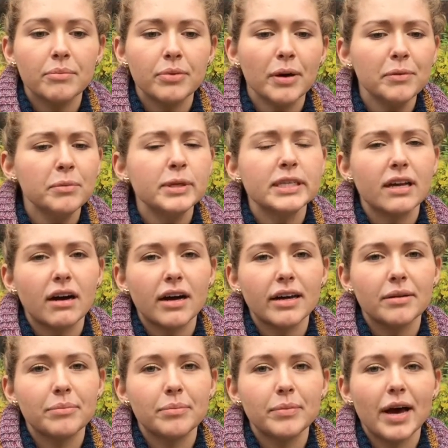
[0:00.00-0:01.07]
Probably not.
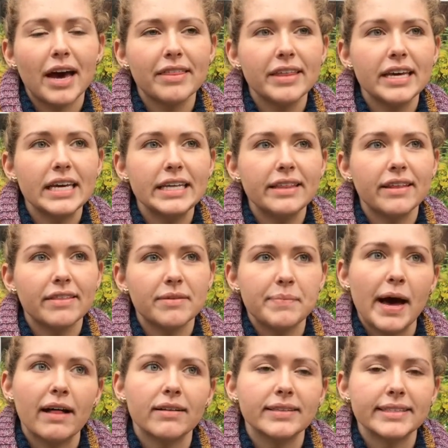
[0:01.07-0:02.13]
I think that the
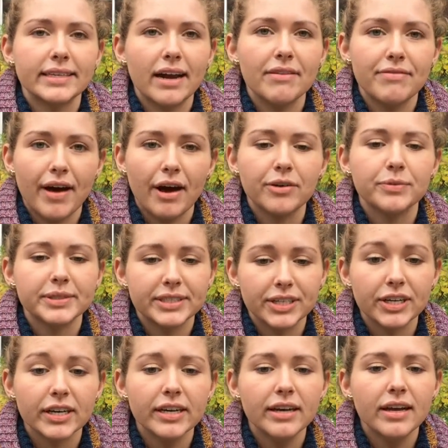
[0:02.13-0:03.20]
balance that I found was
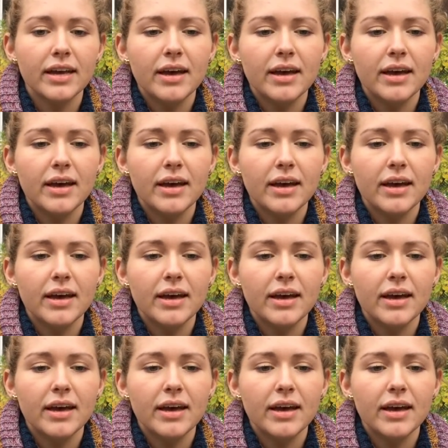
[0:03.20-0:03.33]
good,